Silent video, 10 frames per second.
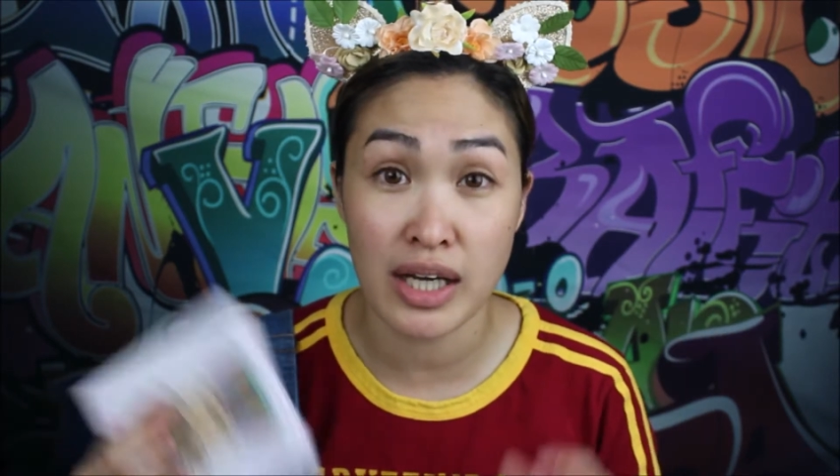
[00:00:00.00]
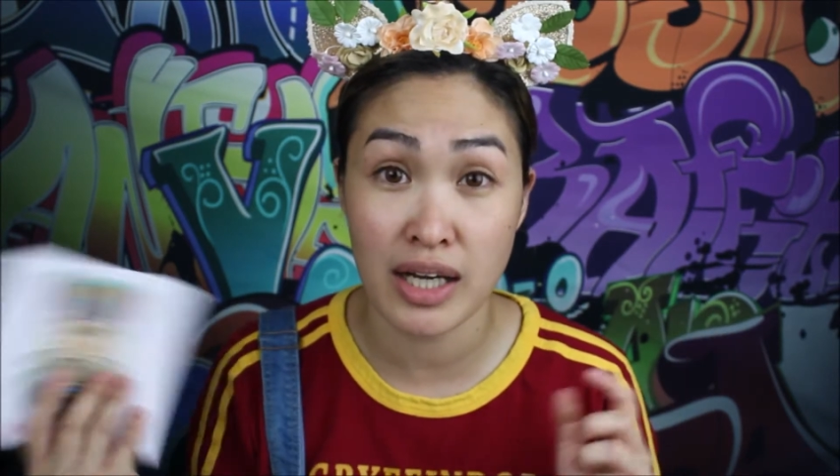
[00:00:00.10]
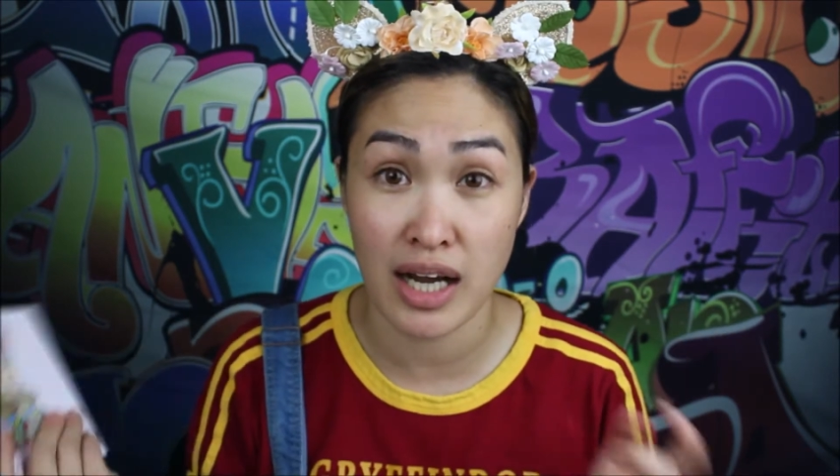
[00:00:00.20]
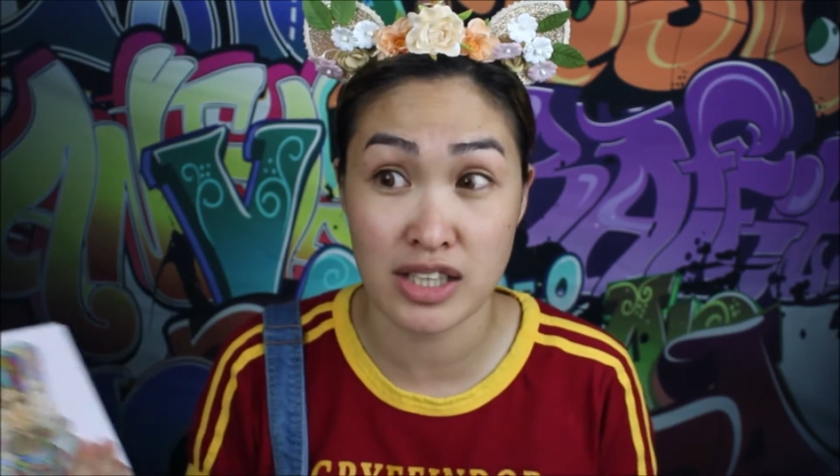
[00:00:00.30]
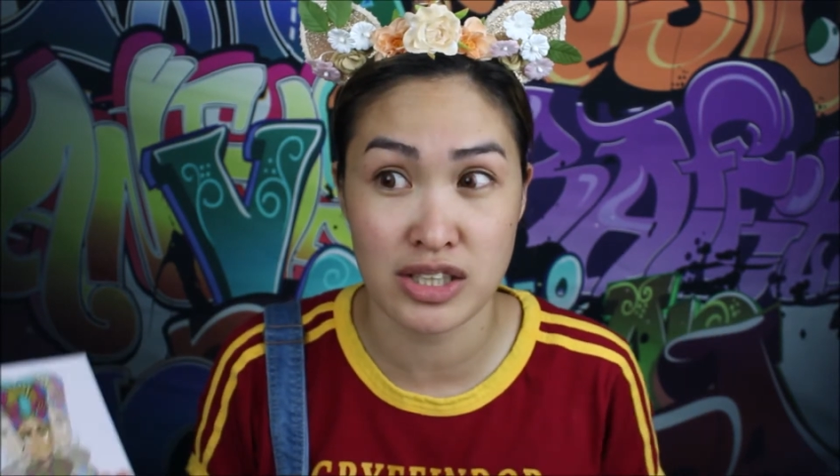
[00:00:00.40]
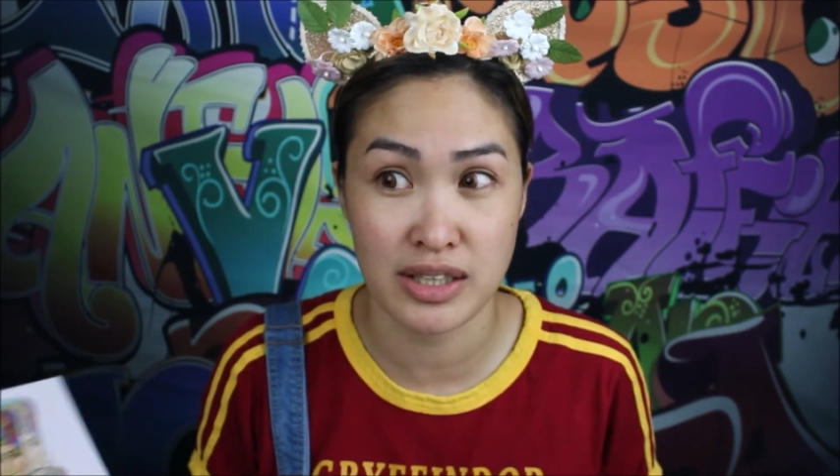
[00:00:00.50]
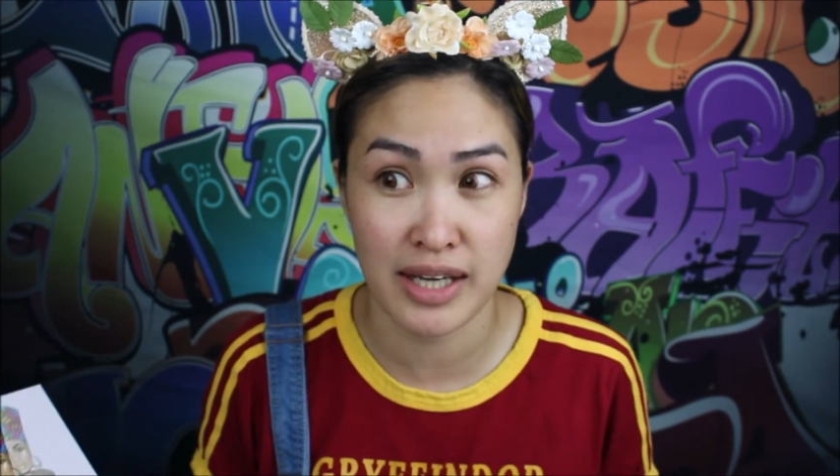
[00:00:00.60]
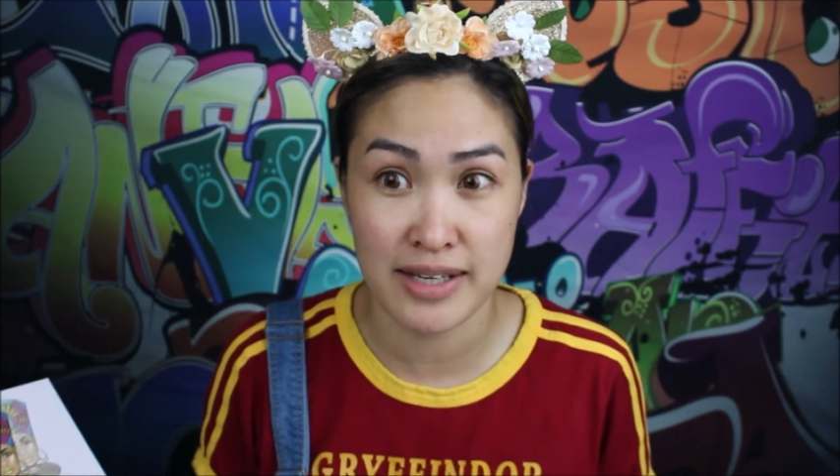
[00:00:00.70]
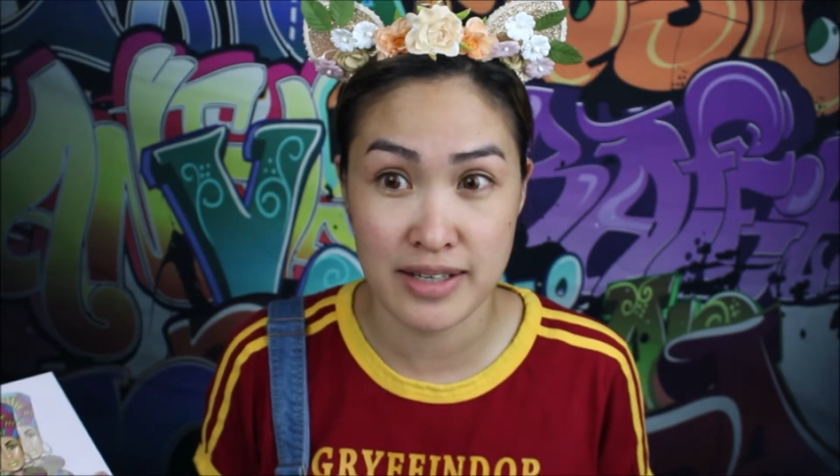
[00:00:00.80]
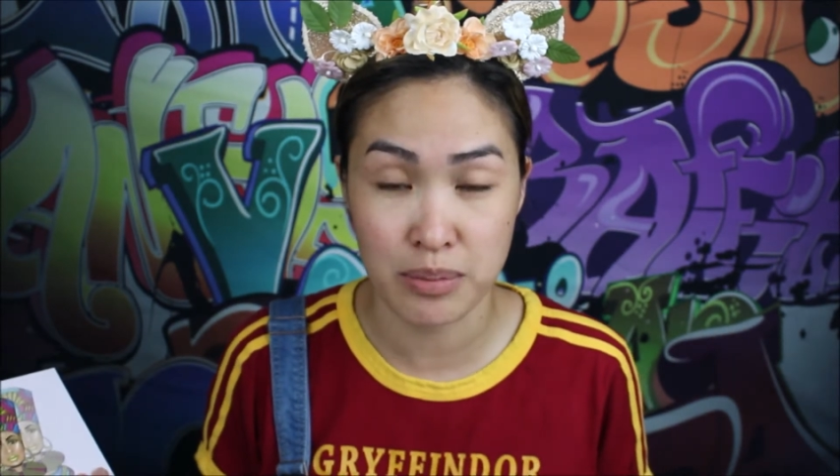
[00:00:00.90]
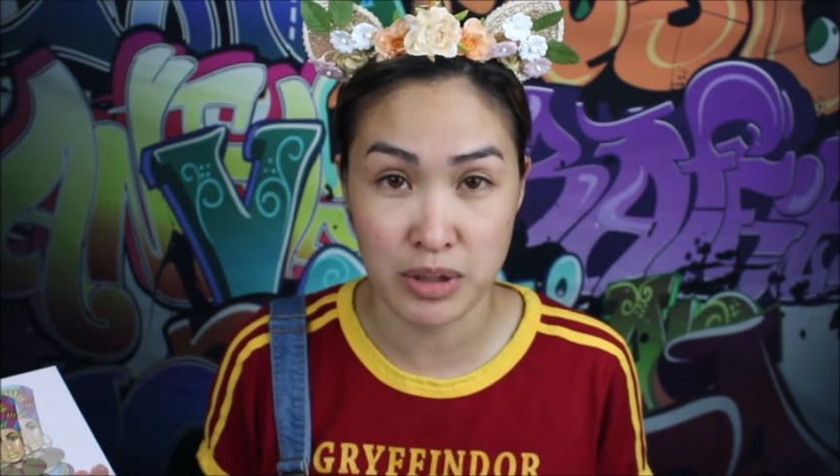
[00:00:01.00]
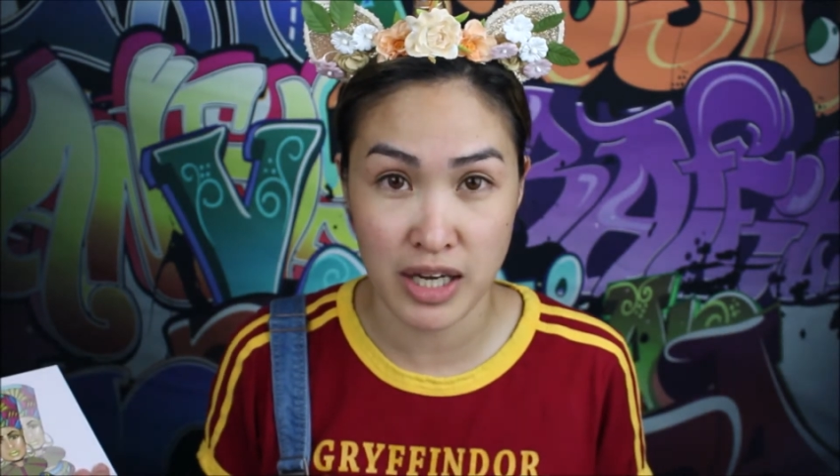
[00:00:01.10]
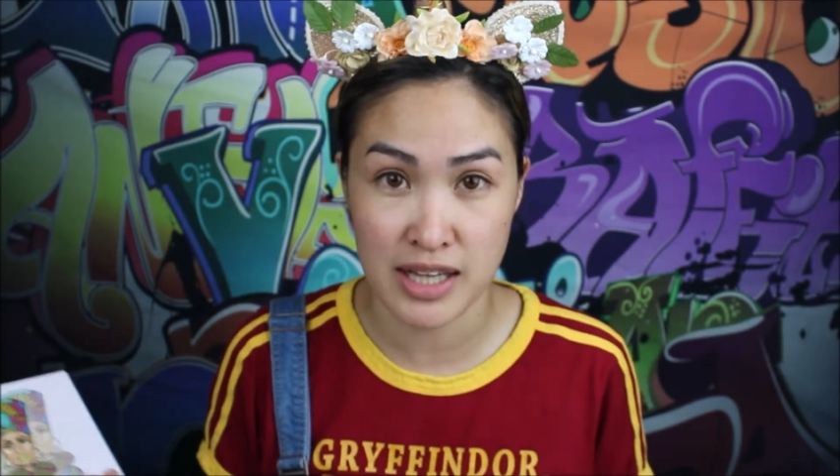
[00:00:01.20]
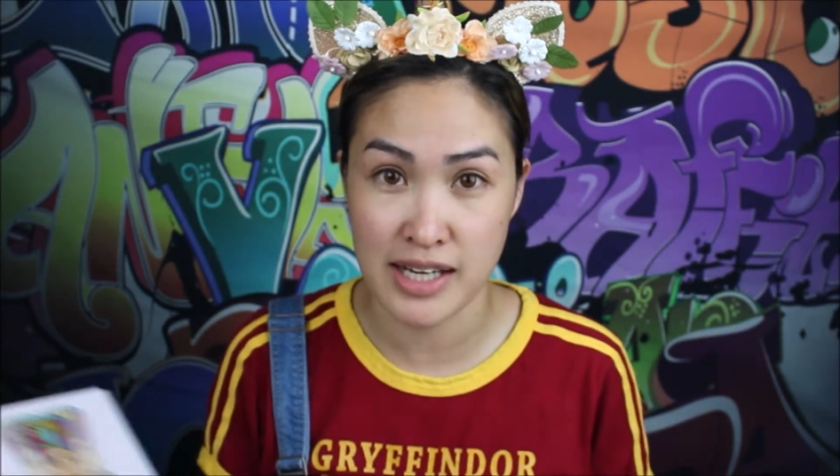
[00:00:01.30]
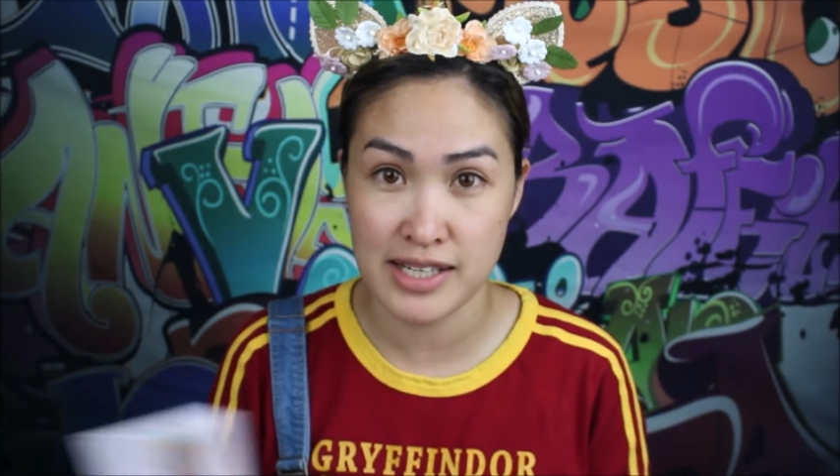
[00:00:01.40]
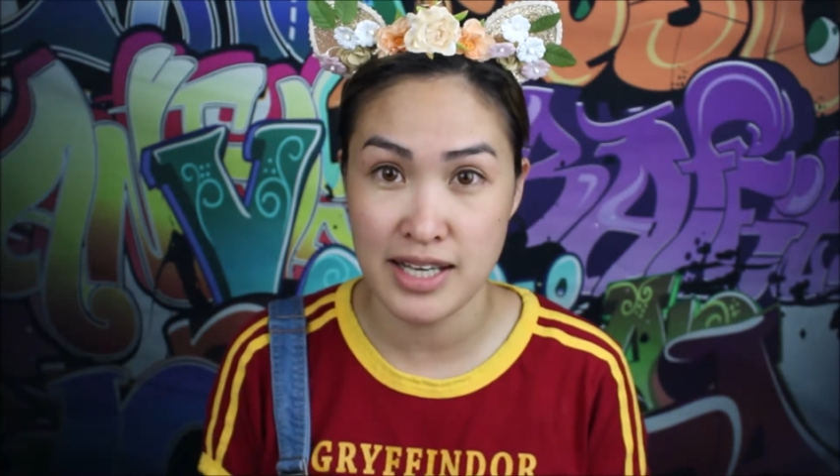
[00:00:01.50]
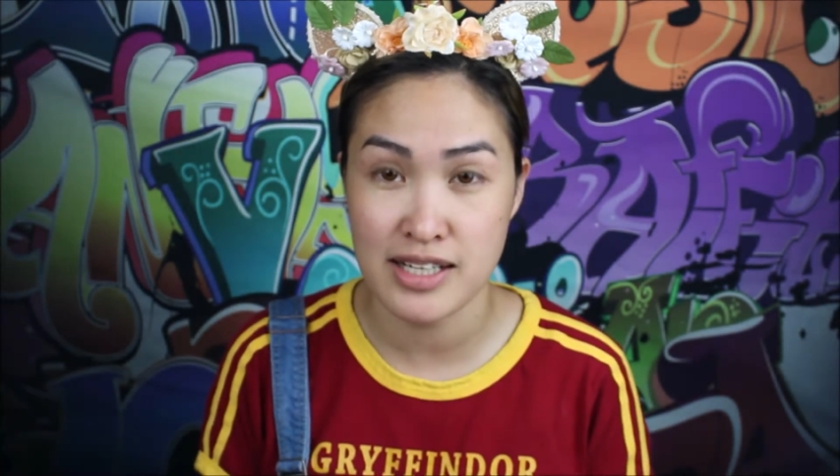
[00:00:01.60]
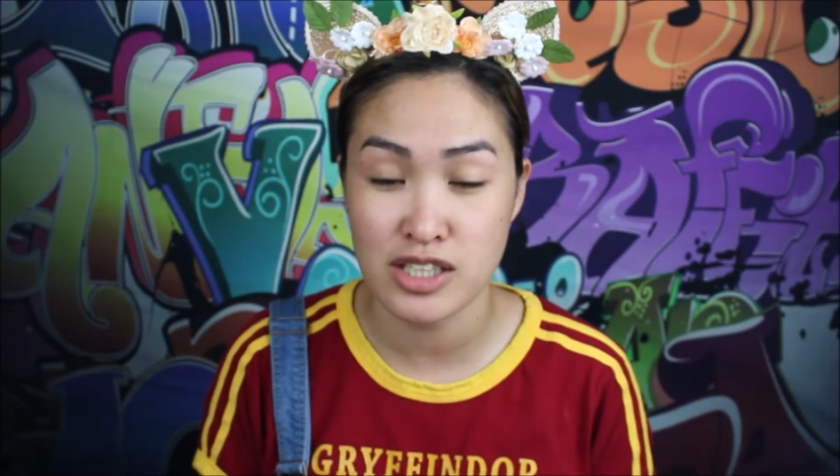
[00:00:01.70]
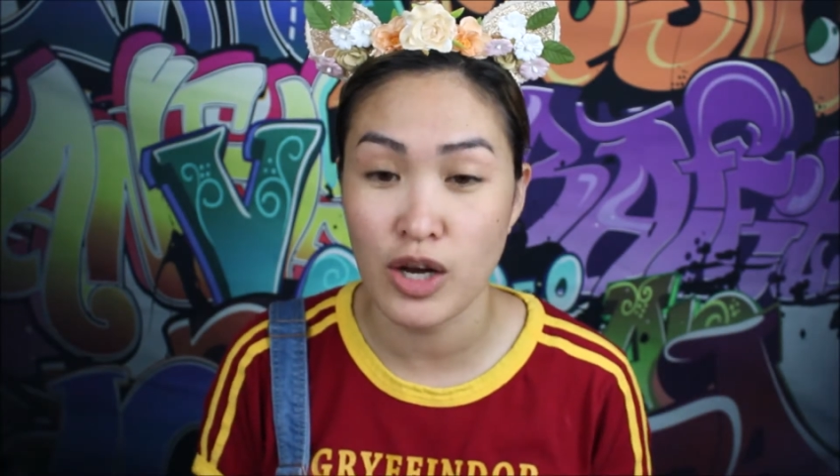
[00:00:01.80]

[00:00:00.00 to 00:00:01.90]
It actually ended up looking like that.